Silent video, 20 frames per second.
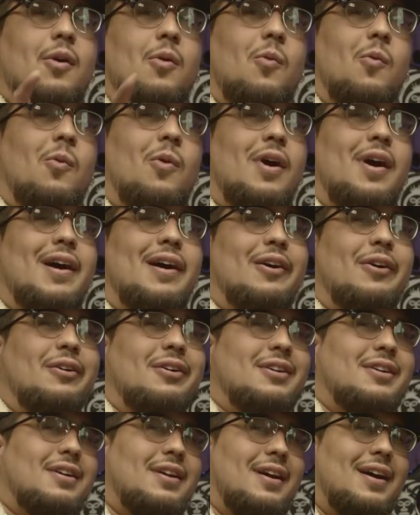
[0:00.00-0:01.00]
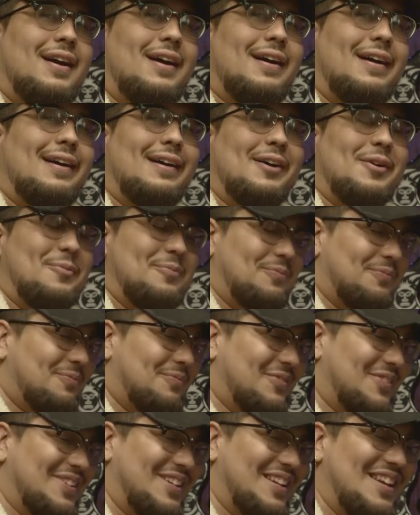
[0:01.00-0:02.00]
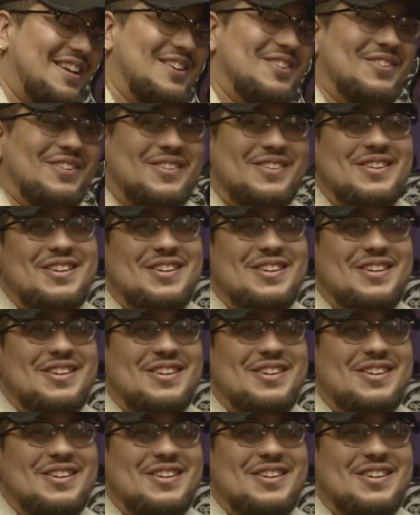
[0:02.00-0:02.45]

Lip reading: Well, you